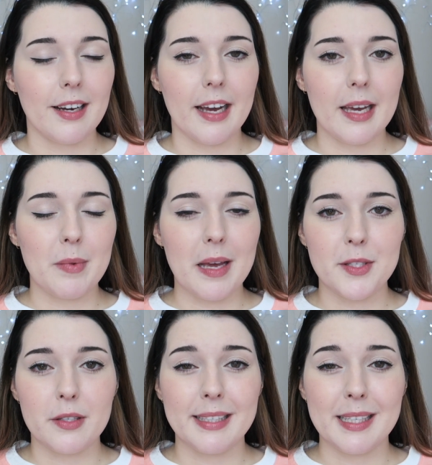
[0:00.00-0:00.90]
I am
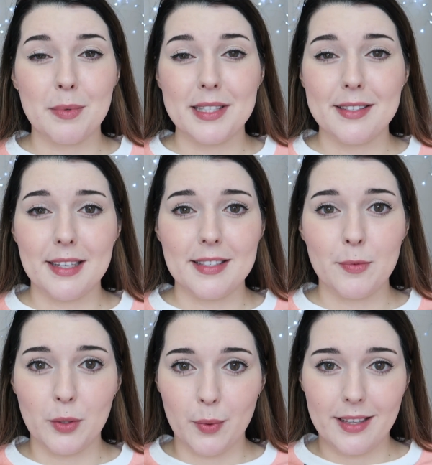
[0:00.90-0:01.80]
absolutely obsessed
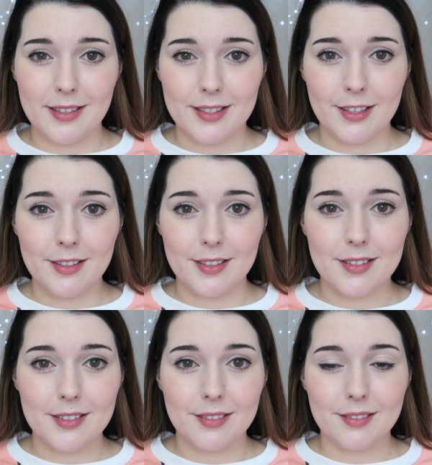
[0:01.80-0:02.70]
with the way this looks.